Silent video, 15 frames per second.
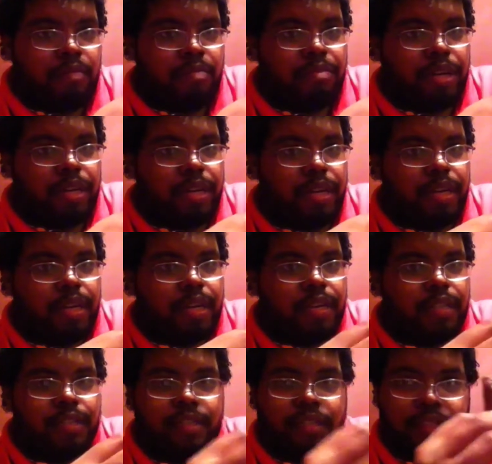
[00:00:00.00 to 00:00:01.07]
But
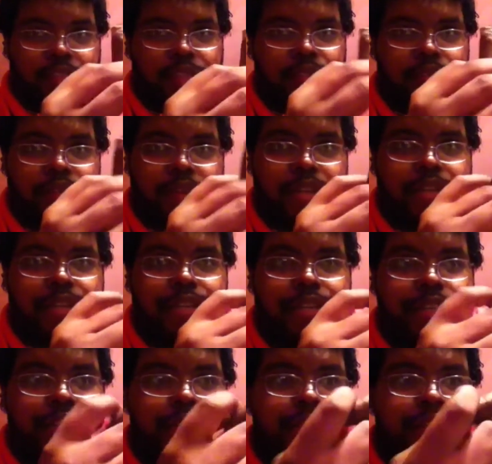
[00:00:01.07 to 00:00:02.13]
this right here,